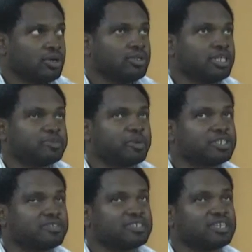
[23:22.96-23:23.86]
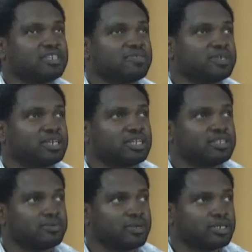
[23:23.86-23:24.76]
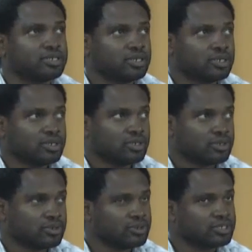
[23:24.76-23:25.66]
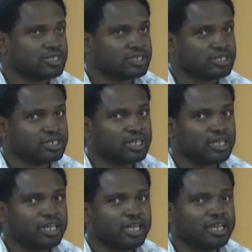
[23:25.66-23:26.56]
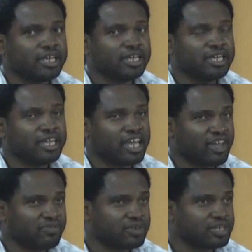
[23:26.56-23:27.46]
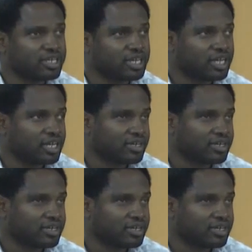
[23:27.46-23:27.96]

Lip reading: that's part of the South African anthem, right? Cause it's really Africa,